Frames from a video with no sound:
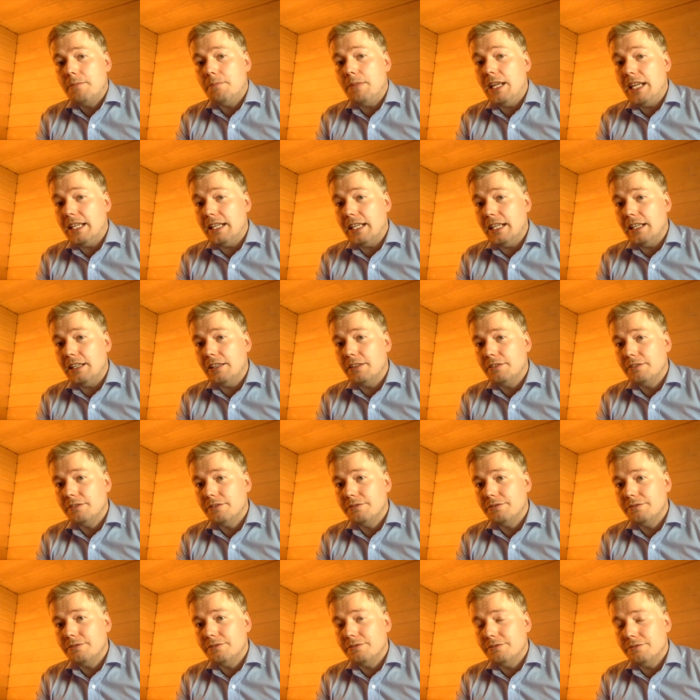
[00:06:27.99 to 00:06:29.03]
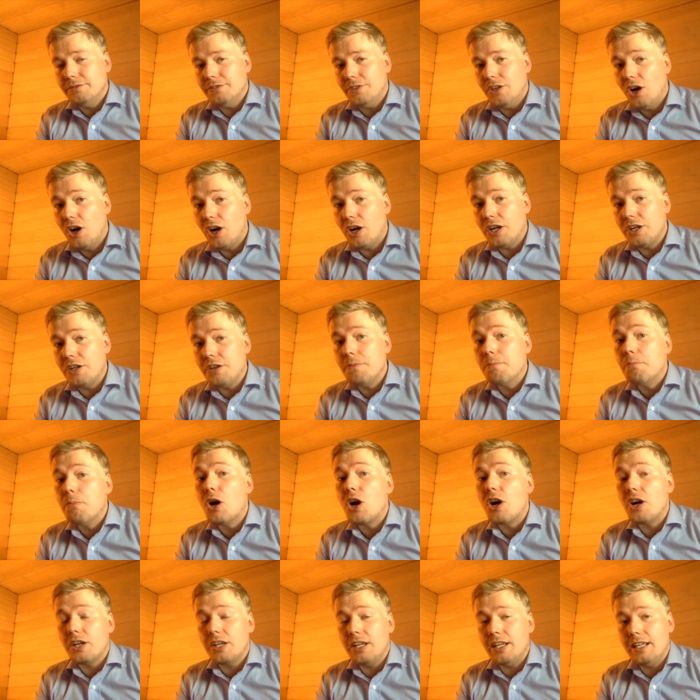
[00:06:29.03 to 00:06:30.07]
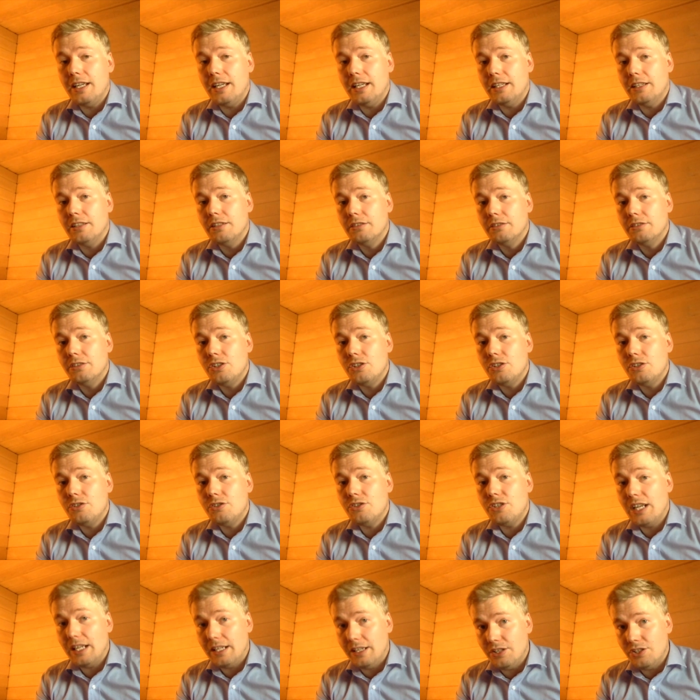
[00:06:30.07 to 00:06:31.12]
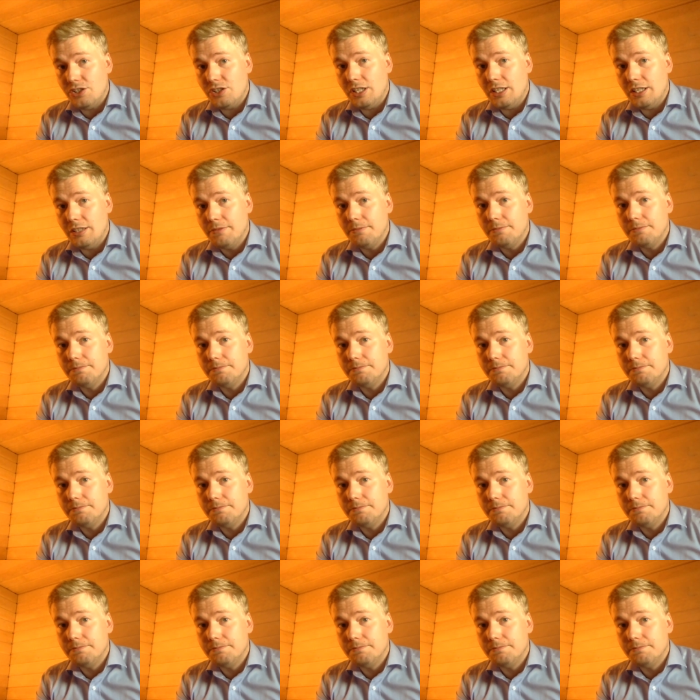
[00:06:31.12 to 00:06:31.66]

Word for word: making hard bargaining challenging.